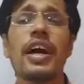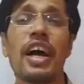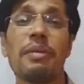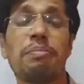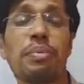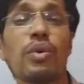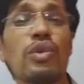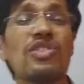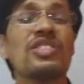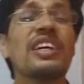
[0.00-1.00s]

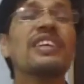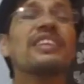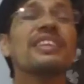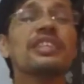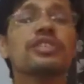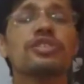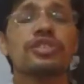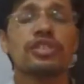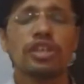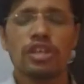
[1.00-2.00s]
approached and
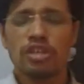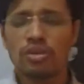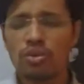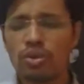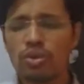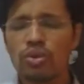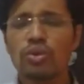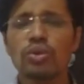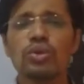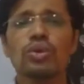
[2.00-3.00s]
reached
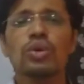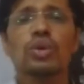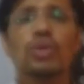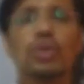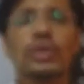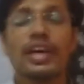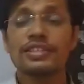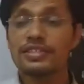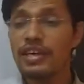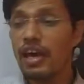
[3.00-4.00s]
to
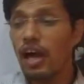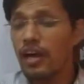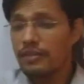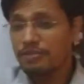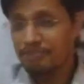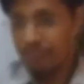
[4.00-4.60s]
as they are,